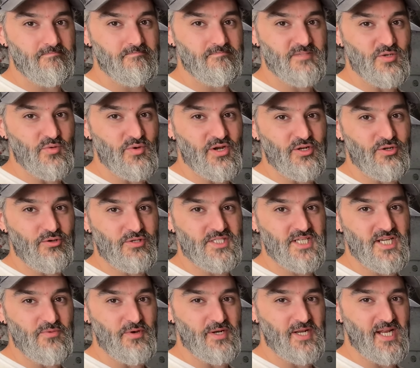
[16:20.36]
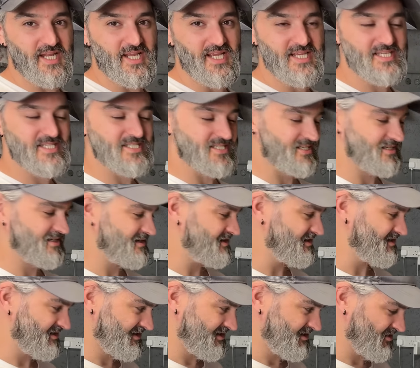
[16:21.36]
So we can all see what it is,
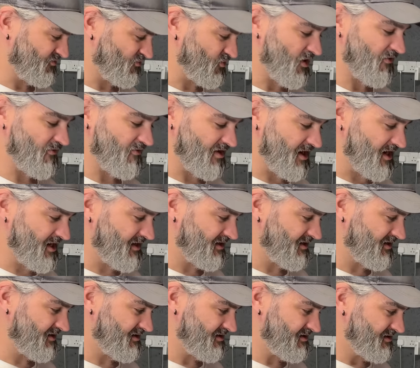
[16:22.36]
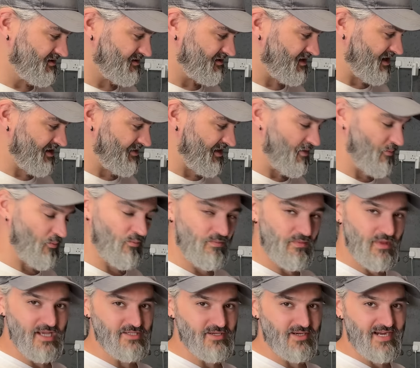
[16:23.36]
roughly. And then
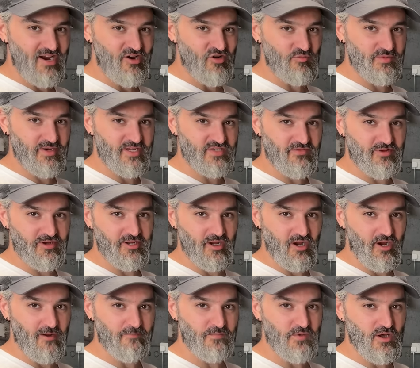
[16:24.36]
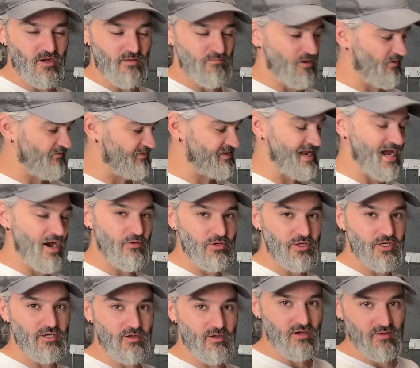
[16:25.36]
as I carry on with this video, I'm either now
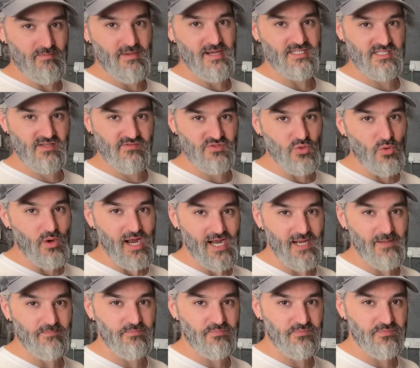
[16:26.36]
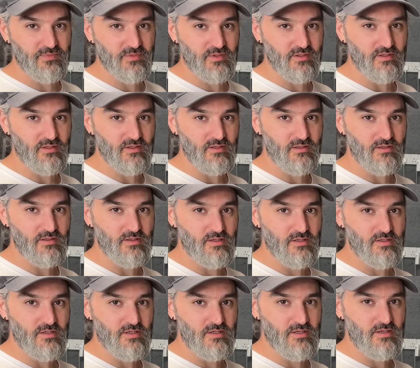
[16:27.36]
looking a massive twat,
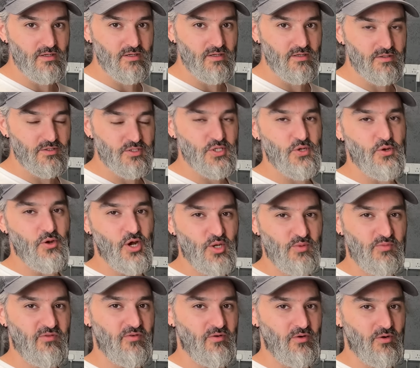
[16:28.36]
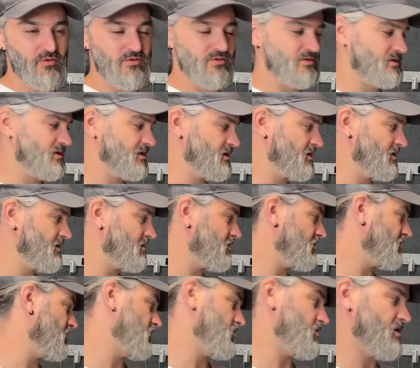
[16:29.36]
too hopeful,
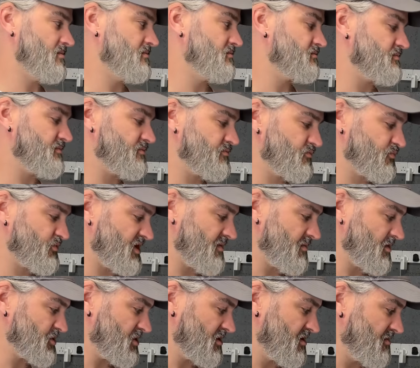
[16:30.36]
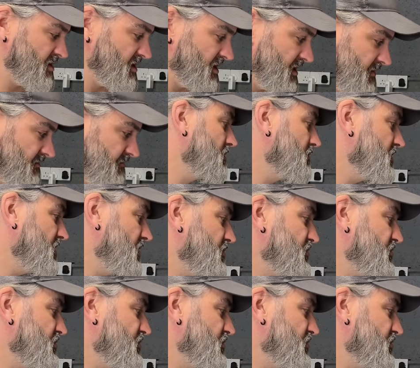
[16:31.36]
or I'm pretty much on the money. But I'm